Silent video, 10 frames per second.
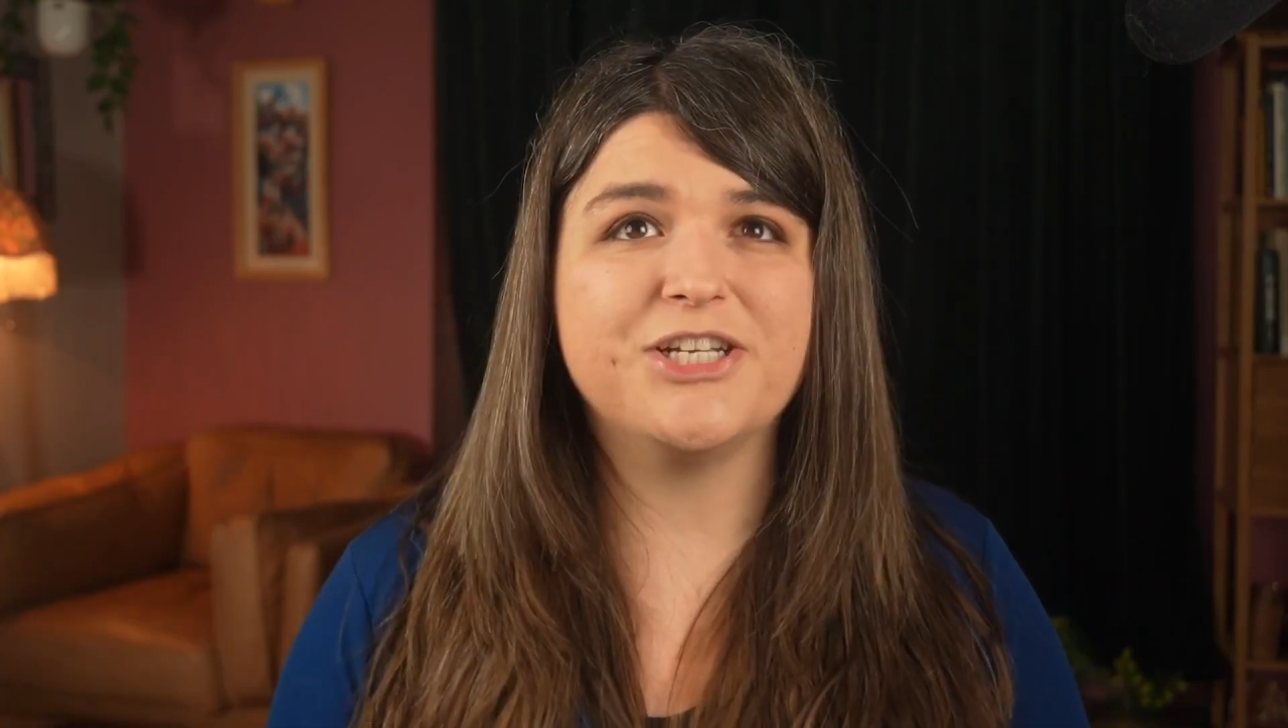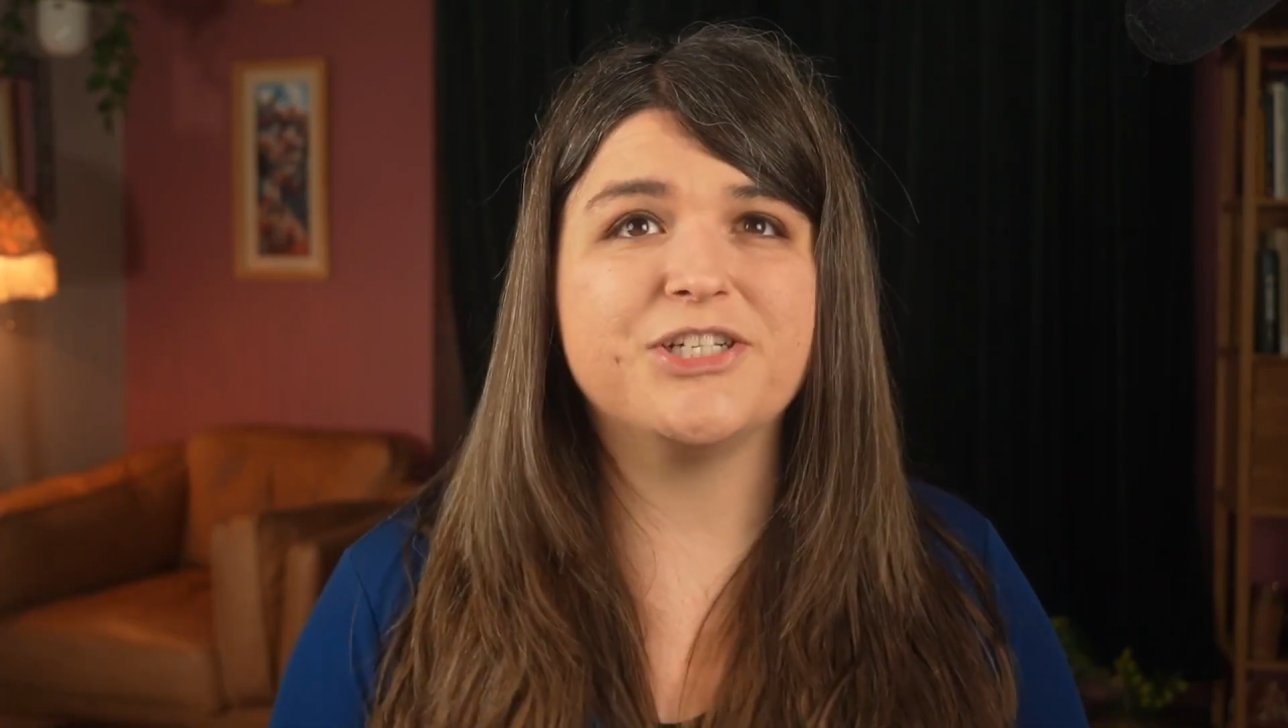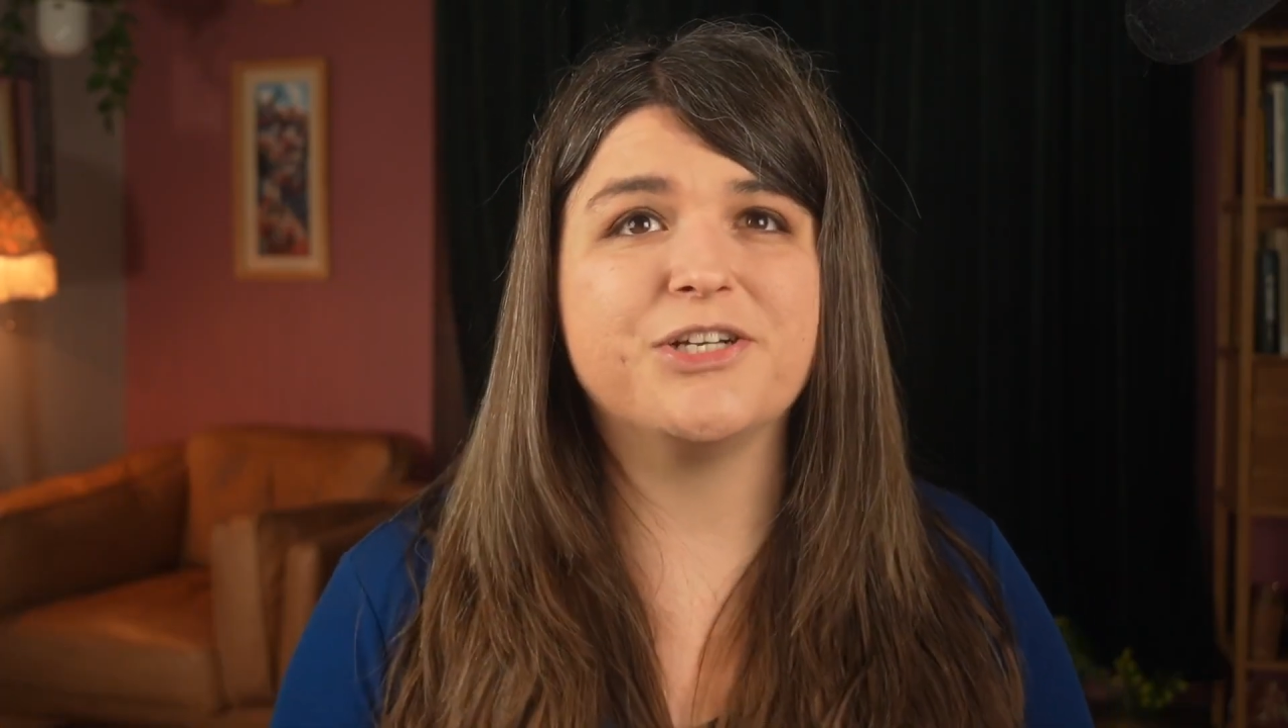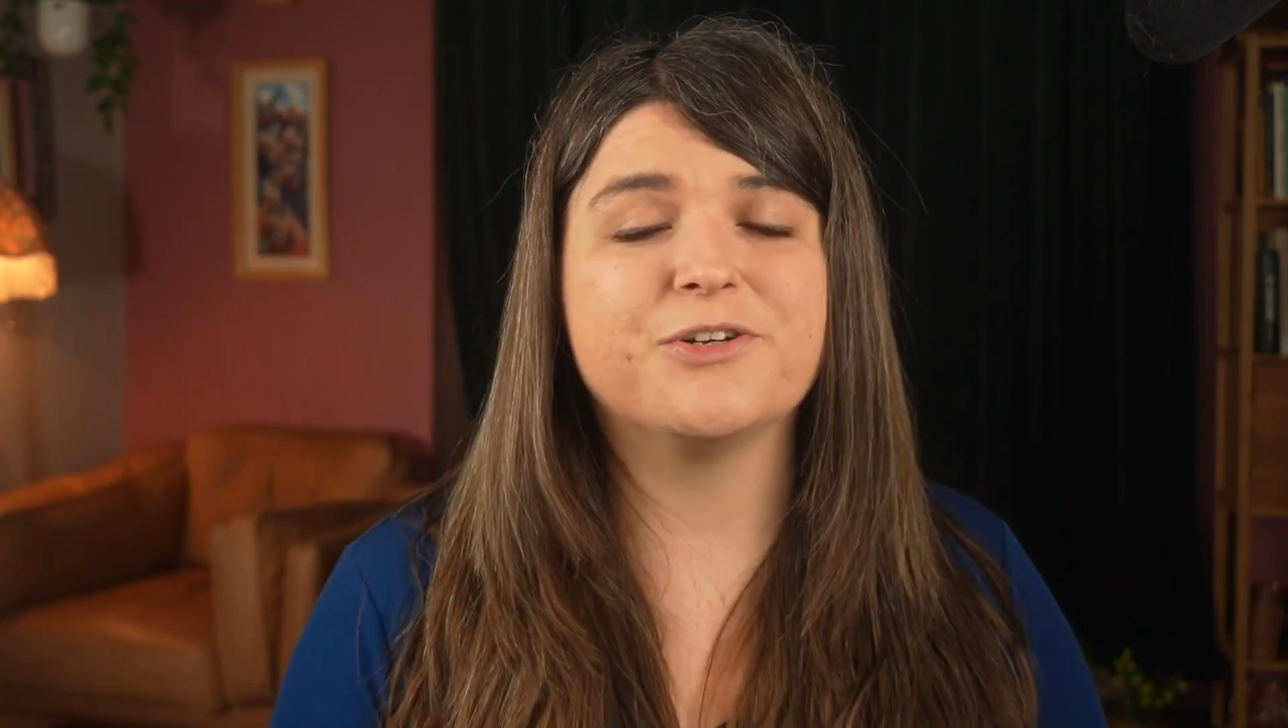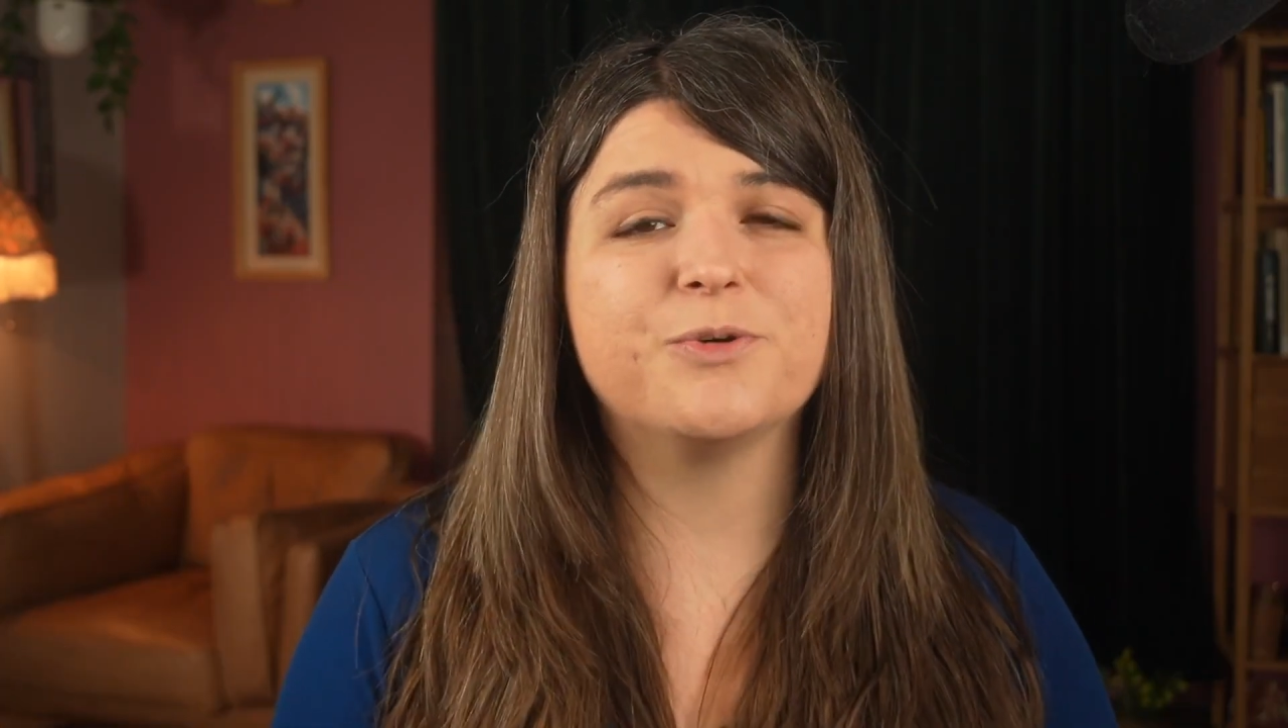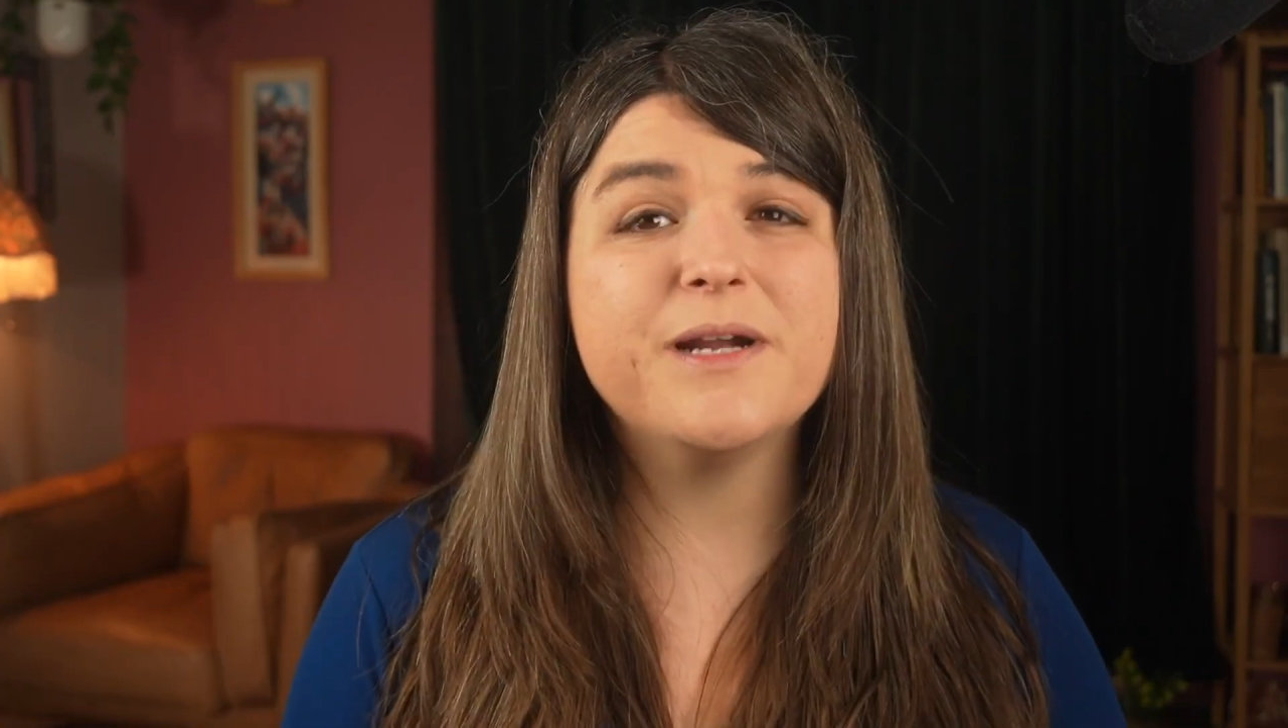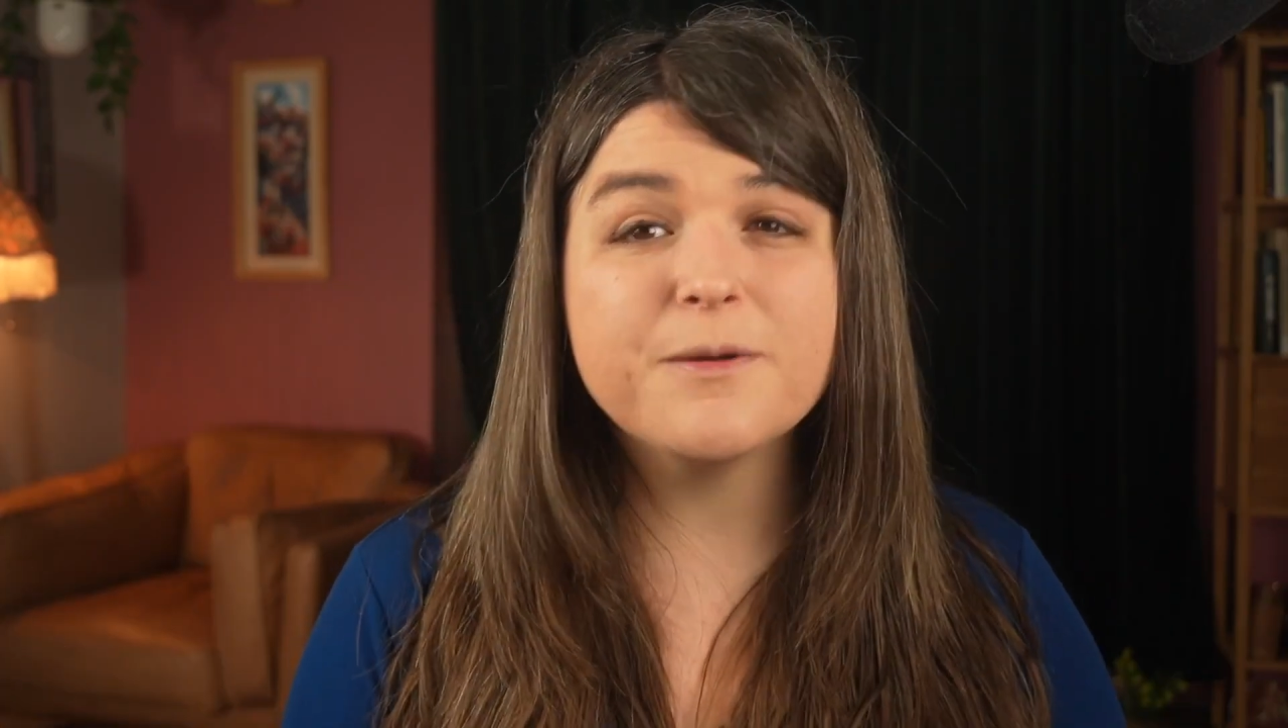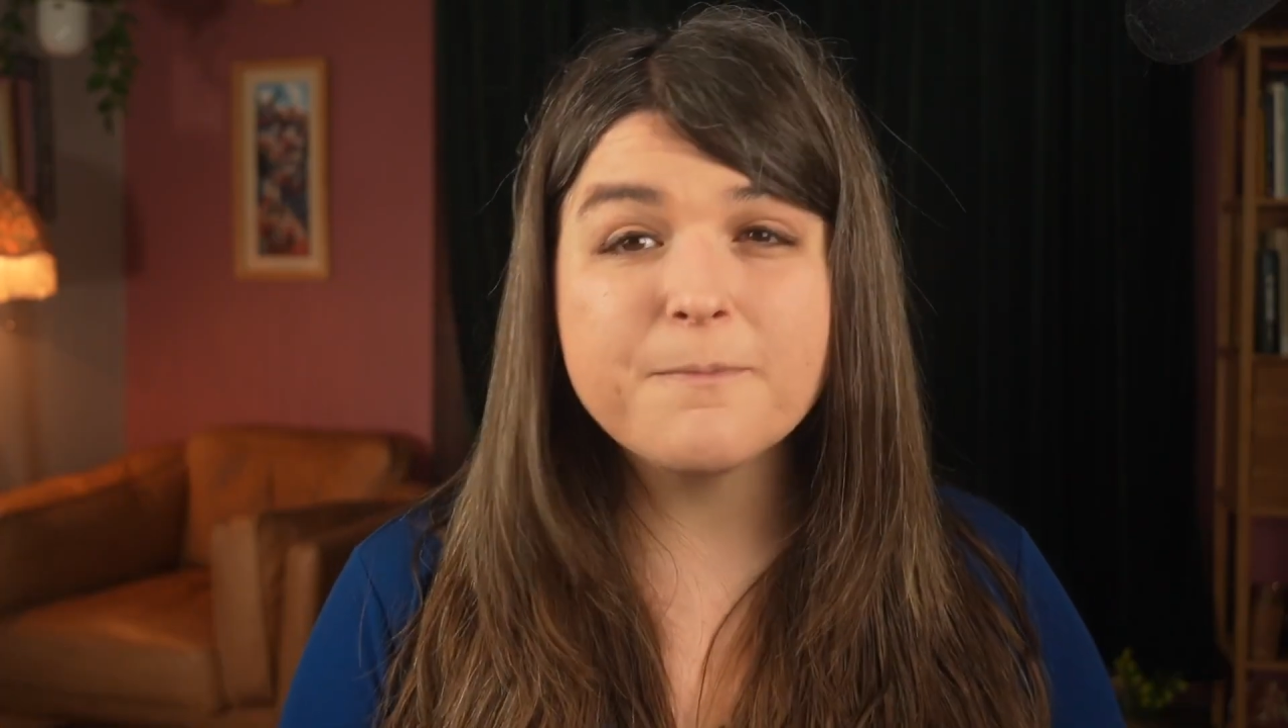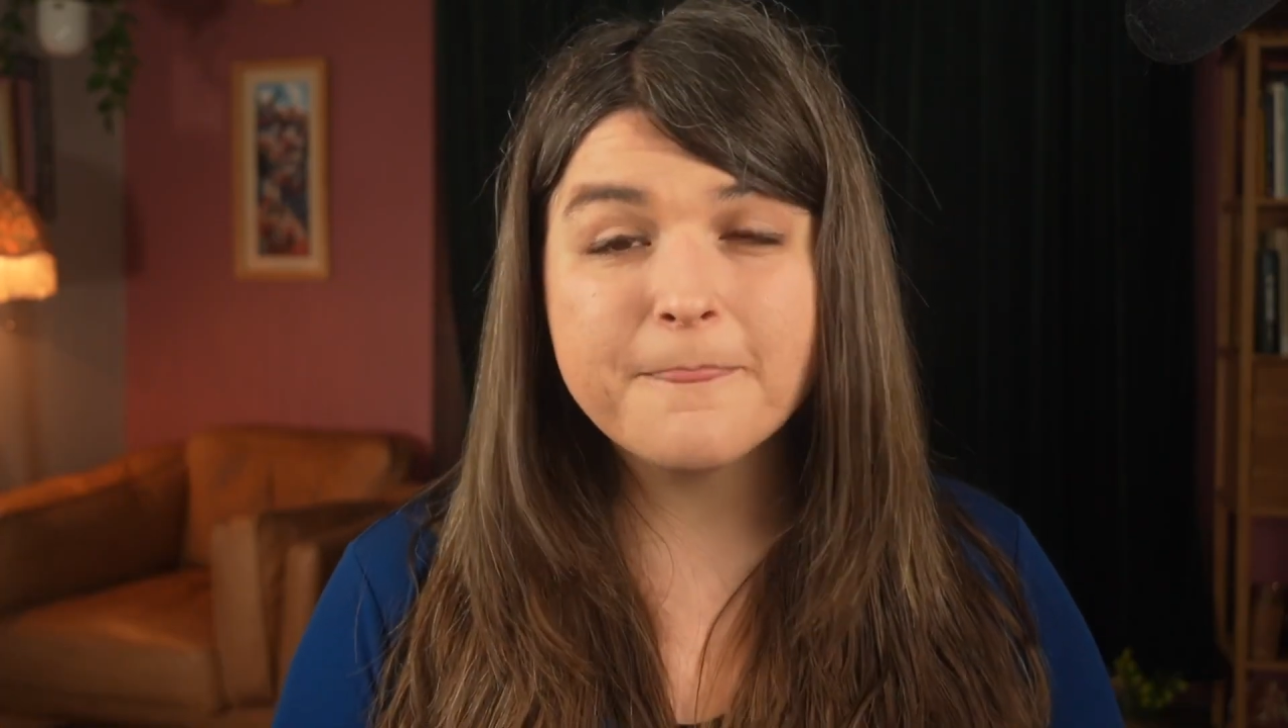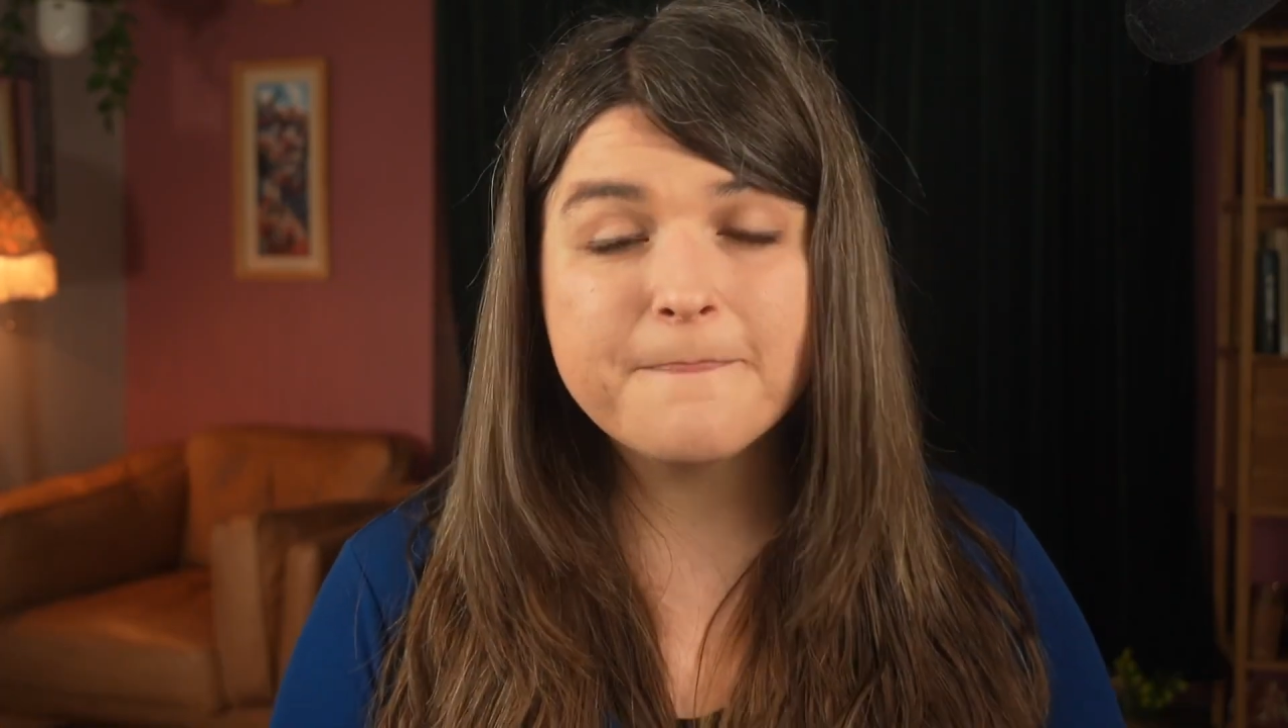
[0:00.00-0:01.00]
changing your
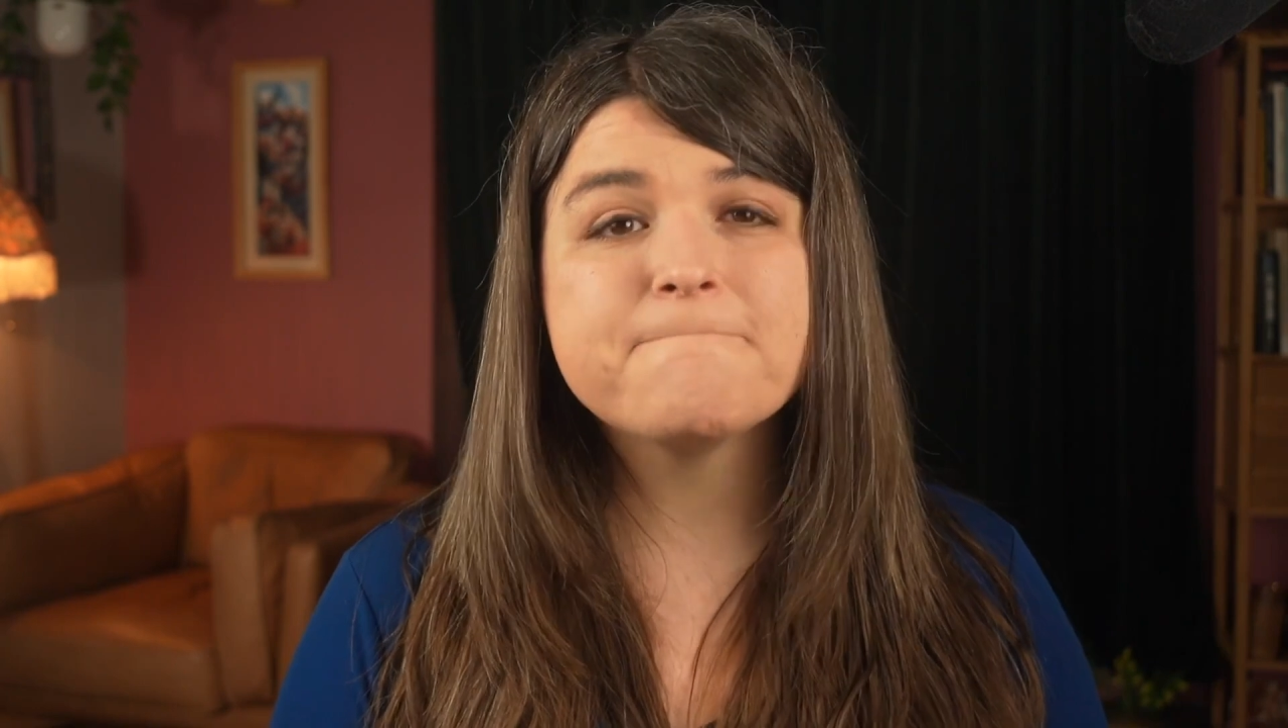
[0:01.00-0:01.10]
career.